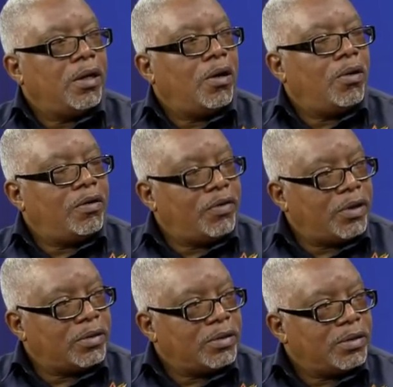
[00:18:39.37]

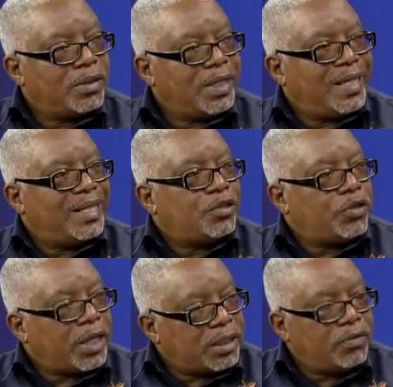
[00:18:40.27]
However, in
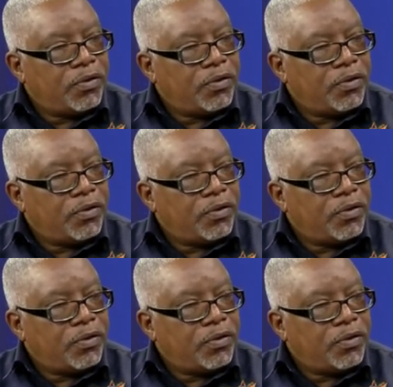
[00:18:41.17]
attracting